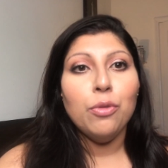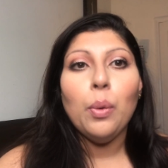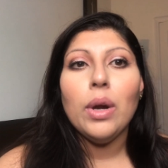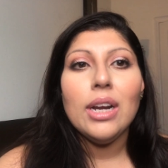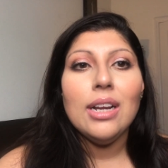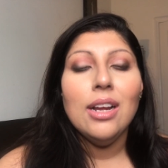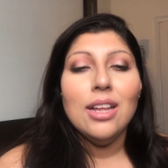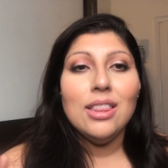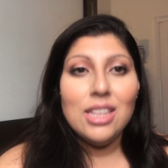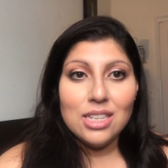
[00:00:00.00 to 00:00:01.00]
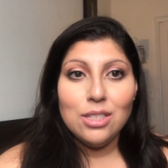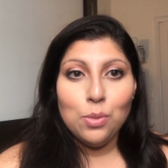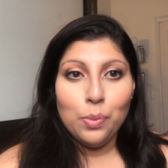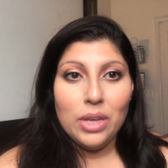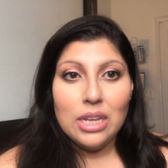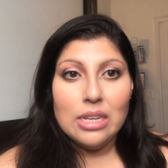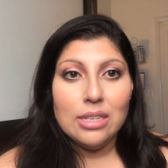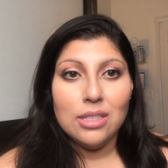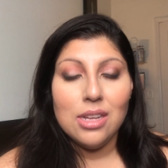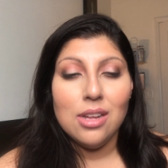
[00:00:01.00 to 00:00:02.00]
for this
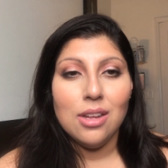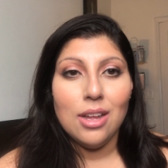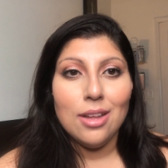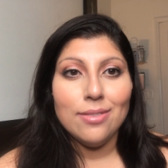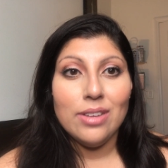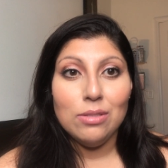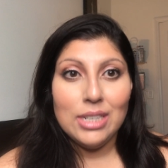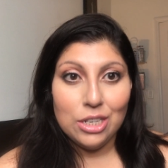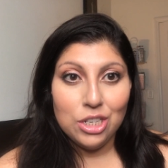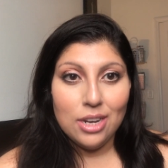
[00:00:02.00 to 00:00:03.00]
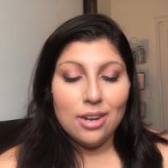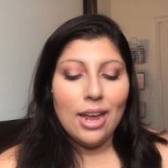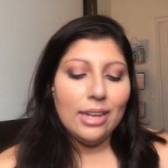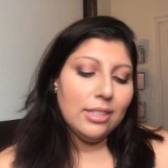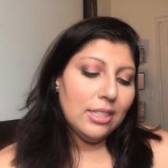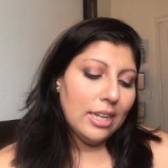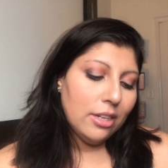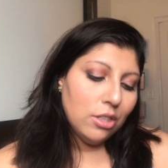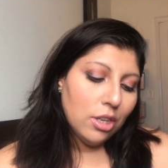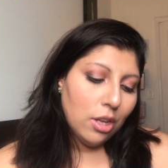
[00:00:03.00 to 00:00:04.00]
week's foundation, I
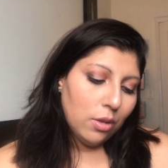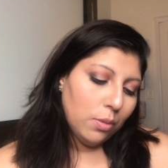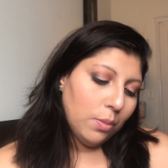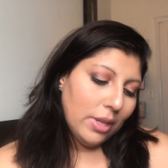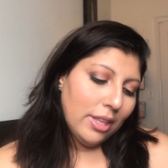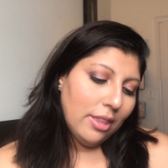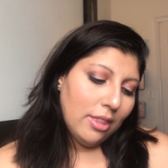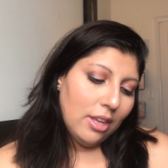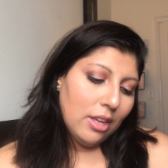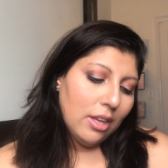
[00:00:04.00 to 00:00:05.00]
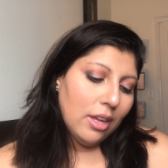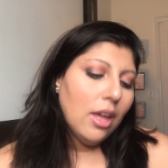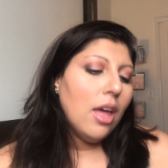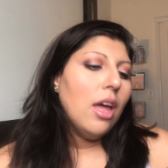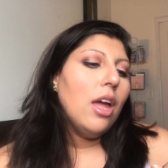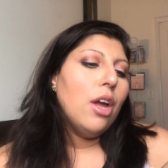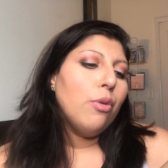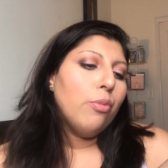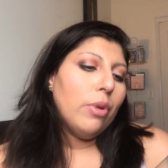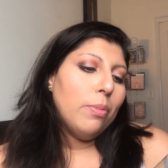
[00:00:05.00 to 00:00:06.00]
decided to go with the
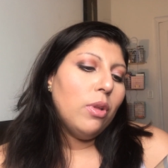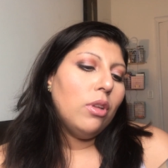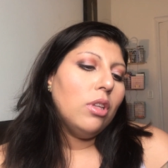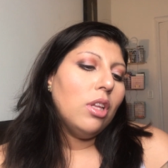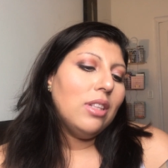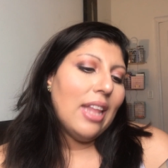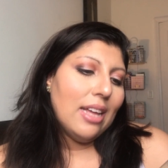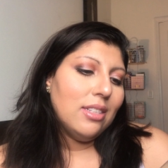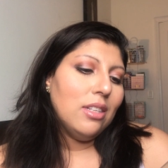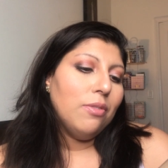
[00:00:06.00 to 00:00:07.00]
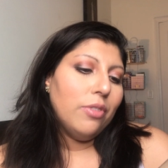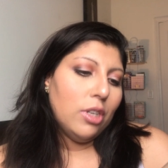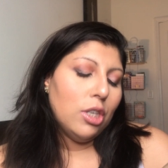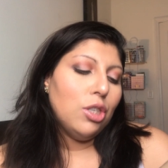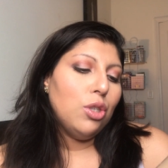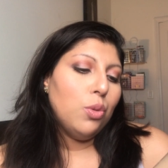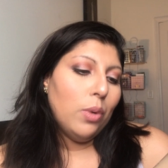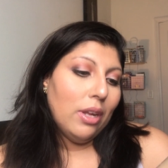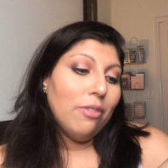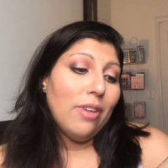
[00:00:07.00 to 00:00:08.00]
Rimmel Lasting Finish
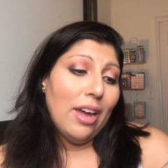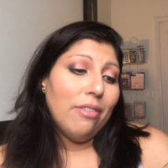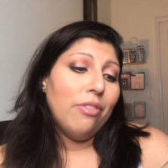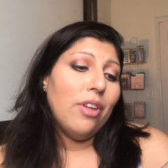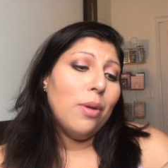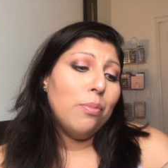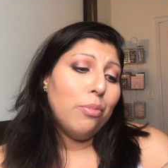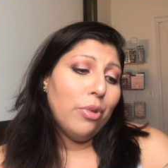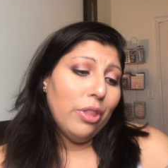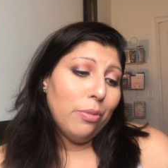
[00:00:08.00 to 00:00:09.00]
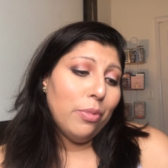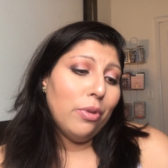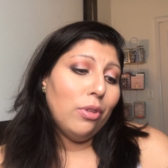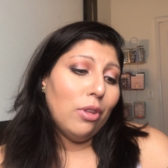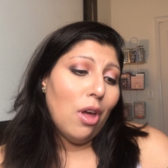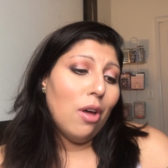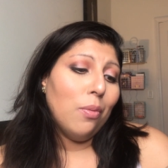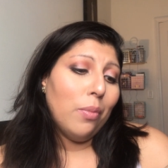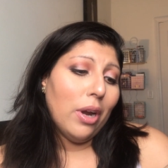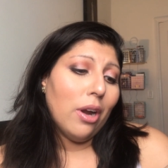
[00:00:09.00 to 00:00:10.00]
25 Breathable
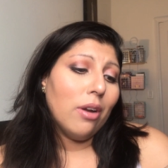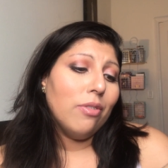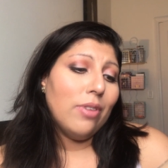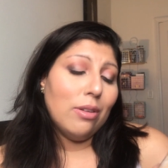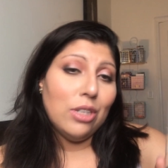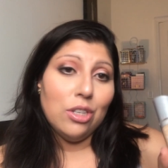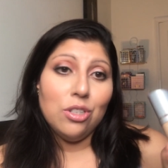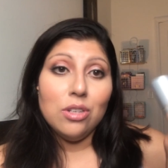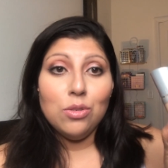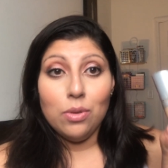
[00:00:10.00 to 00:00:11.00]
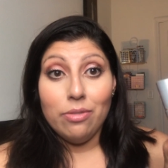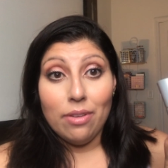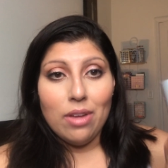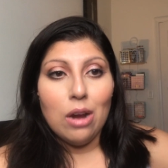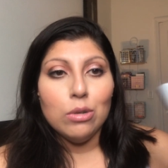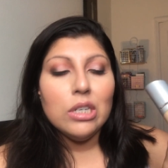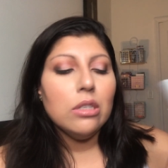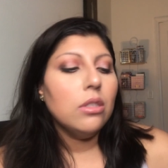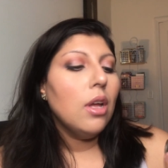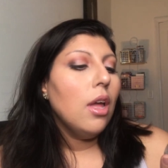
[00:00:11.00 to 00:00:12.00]
Long Wear Foundation, 25
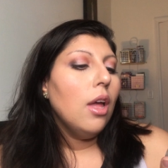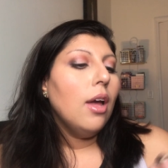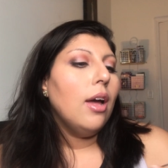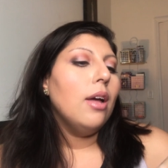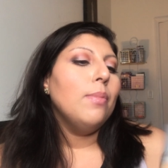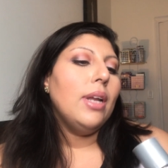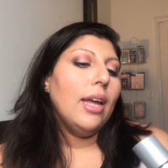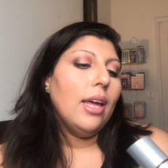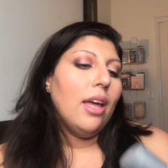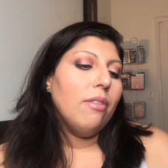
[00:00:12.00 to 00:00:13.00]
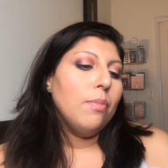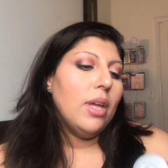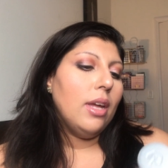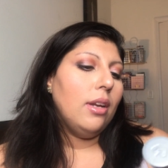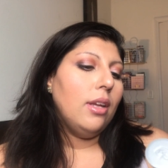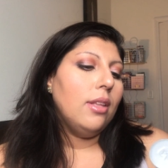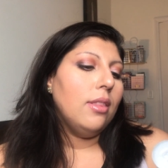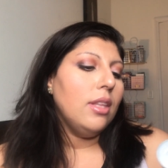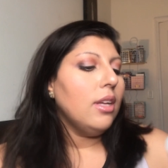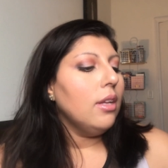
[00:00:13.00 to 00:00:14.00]
hours. And I have mine
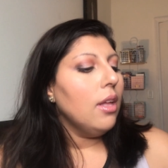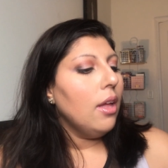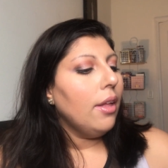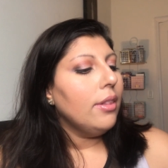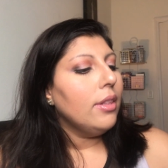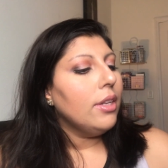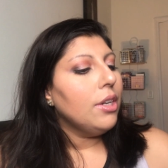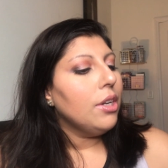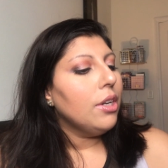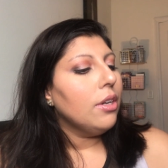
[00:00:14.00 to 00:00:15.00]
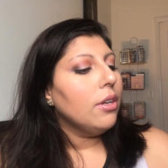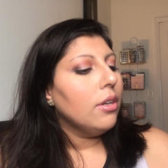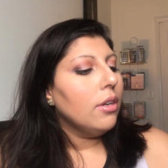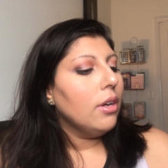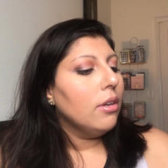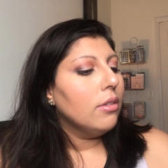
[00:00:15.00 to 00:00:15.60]
in the color